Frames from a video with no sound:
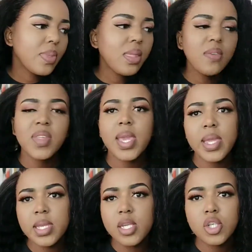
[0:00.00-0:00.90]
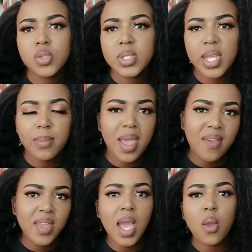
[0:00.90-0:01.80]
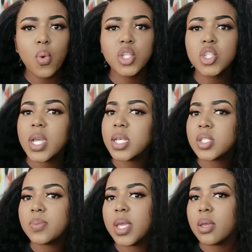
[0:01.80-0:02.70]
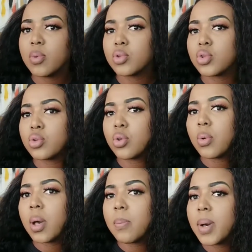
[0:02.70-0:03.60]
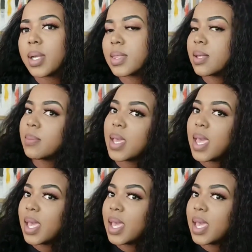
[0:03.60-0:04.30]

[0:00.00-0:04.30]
If there are any issues that I'm having, I want you guys to be able to know about them.